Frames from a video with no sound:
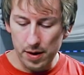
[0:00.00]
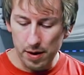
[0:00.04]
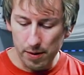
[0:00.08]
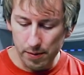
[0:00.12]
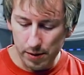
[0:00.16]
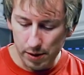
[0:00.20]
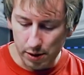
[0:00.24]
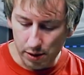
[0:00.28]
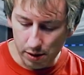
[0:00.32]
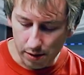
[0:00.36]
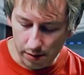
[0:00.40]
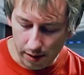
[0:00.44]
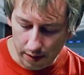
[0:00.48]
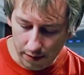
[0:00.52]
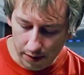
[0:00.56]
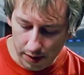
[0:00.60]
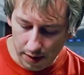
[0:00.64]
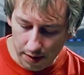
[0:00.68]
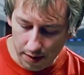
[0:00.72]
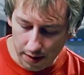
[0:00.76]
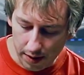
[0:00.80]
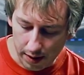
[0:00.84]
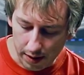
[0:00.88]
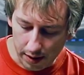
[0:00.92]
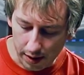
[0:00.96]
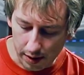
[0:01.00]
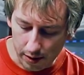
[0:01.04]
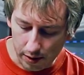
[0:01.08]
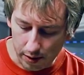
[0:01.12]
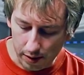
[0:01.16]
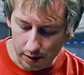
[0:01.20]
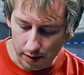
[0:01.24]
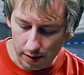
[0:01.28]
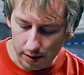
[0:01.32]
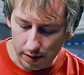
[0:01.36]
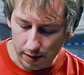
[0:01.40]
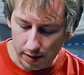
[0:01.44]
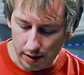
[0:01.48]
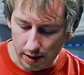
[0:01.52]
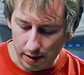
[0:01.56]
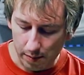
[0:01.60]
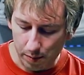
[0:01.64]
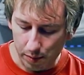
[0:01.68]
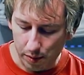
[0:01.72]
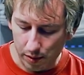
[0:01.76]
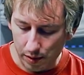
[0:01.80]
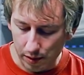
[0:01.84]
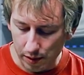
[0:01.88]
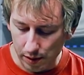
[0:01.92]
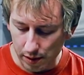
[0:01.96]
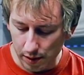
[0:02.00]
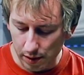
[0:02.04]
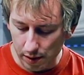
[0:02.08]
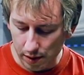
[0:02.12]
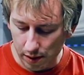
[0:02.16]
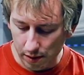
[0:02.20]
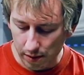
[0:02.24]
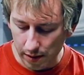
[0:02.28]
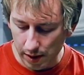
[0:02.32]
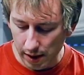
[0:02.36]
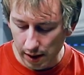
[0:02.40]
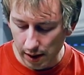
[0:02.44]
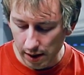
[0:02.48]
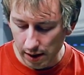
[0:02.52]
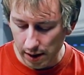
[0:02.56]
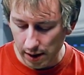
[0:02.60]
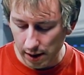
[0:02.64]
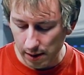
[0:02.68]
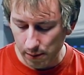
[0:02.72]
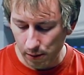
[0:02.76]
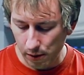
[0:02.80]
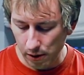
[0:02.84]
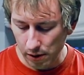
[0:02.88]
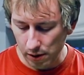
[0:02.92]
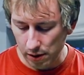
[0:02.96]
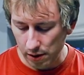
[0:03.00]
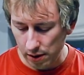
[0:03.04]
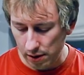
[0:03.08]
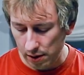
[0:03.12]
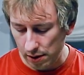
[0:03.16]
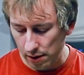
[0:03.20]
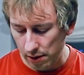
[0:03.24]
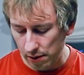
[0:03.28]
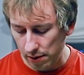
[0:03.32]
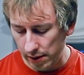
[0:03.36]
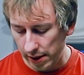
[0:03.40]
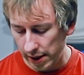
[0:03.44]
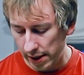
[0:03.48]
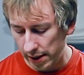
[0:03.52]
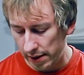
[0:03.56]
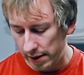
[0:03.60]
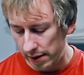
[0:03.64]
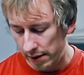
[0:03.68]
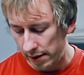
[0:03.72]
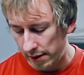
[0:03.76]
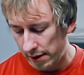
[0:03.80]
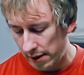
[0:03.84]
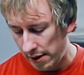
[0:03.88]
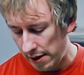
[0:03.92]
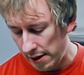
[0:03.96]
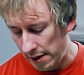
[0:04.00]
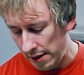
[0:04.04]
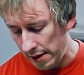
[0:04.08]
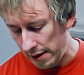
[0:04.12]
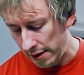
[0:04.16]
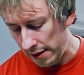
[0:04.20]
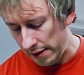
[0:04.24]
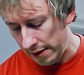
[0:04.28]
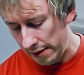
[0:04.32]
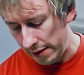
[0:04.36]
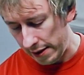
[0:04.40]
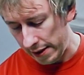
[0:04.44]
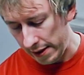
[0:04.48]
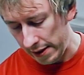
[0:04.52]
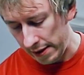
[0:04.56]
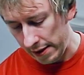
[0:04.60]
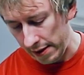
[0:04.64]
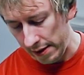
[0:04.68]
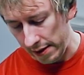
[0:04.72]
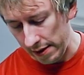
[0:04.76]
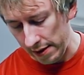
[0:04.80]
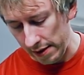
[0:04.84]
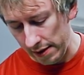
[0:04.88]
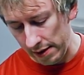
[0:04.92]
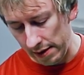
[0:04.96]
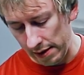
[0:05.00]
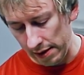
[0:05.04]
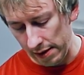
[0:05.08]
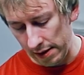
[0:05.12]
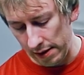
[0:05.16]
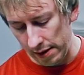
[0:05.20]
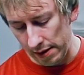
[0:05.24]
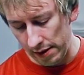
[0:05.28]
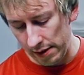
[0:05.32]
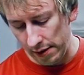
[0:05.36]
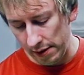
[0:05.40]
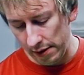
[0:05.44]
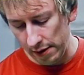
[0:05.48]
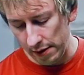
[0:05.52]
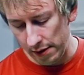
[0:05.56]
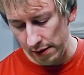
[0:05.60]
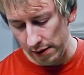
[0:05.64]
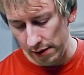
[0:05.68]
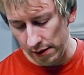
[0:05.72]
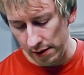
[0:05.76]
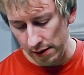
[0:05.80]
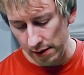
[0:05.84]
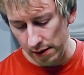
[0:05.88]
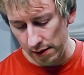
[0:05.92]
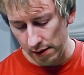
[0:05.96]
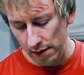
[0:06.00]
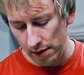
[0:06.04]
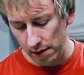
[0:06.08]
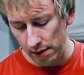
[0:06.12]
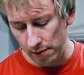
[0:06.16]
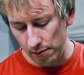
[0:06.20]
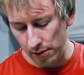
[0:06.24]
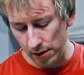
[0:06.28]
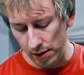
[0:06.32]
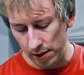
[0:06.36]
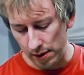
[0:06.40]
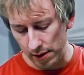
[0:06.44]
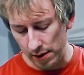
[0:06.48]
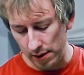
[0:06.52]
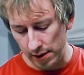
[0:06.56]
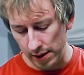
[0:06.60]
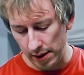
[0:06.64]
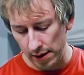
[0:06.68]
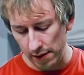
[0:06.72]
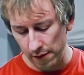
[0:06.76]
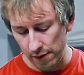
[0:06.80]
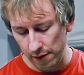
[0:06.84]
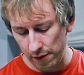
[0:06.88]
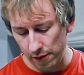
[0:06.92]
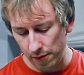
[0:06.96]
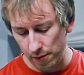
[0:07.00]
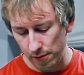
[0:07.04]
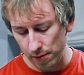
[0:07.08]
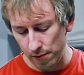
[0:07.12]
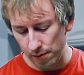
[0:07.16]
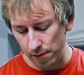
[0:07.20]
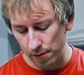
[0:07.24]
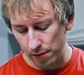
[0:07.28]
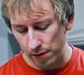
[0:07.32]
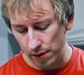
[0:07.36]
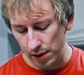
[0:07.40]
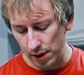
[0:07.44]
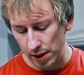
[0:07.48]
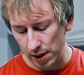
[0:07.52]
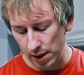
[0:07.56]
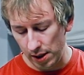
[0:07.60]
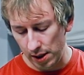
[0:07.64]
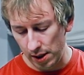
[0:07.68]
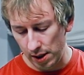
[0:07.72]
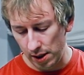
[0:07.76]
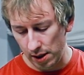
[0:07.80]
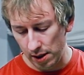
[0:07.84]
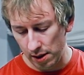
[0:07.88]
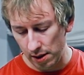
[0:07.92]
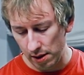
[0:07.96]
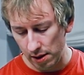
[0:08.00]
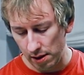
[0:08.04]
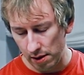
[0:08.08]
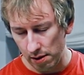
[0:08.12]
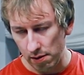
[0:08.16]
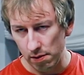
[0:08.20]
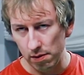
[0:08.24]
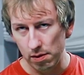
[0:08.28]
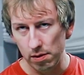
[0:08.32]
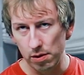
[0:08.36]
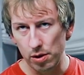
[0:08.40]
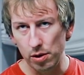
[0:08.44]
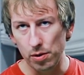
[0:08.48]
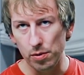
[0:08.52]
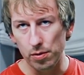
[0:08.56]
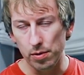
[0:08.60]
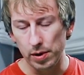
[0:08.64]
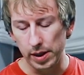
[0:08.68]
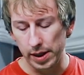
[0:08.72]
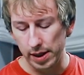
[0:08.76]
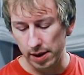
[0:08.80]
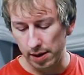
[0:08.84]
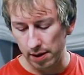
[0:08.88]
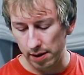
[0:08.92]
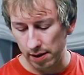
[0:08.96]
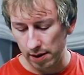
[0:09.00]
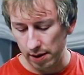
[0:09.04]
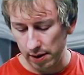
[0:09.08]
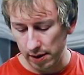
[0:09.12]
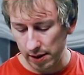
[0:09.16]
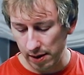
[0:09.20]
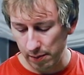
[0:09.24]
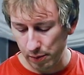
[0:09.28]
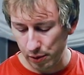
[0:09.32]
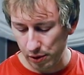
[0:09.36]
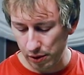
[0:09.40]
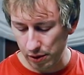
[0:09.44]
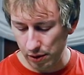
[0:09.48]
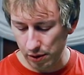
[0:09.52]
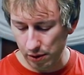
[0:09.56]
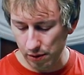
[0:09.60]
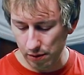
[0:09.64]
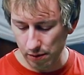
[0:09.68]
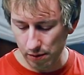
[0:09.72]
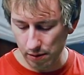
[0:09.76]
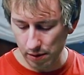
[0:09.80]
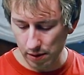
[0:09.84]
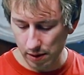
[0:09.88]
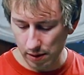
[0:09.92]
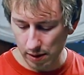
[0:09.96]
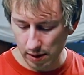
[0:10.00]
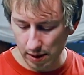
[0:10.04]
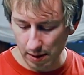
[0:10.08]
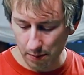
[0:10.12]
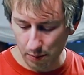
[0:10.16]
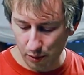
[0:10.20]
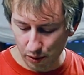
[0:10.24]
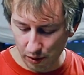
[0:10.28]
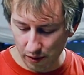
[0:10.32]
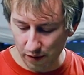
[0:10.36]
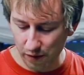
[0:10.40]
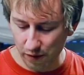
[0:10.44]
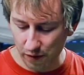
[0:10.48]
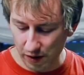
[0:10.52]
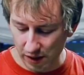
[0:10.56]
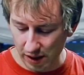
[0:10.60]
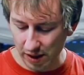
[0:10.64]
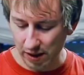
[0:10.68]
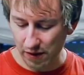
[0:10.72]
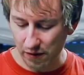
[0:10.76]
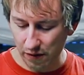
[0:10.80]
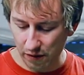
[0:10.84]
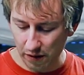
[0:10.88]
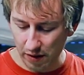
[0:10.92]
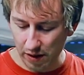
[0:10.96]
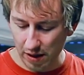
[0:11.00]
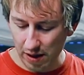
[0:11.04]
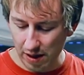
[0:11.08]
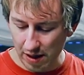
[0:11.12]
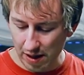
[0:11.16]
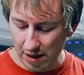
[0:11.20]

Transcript: the original gravity that I got up on the screen. I wanted to get 1042, yeah, 10.5